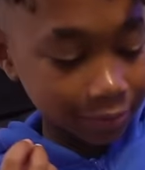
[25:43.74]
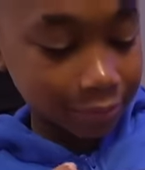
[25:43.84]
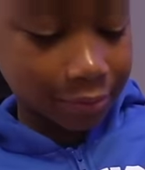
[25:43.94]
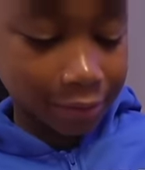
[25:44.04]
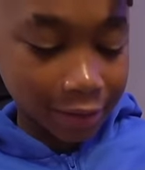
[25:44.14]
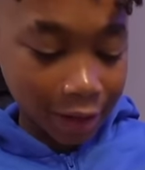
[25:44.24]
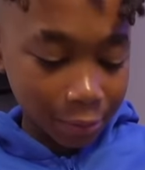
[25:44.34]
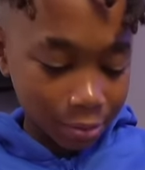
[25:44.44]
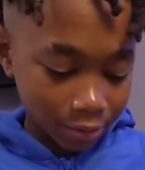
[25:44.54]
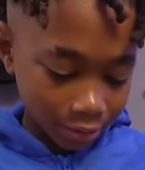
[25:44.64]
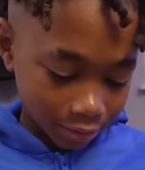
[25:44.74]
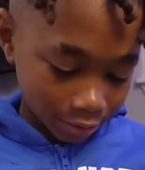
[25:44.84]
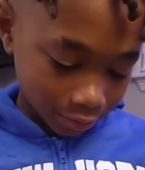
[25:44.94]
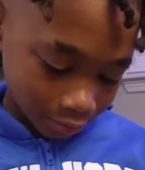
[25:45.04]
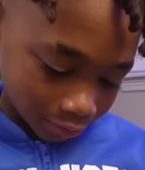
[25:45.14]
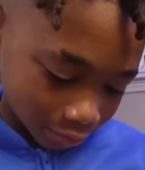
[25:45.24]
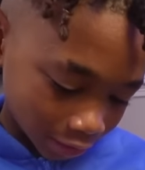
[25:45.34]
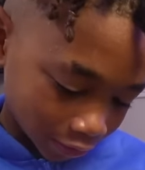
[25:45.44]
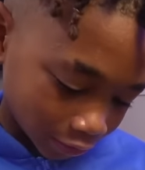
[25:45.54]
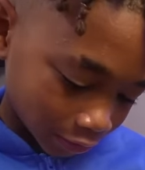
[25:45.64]
Tired.
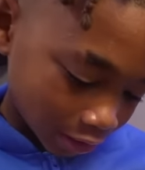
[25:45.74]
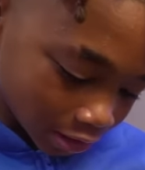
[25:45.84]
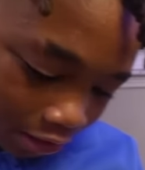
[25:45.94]
You need help?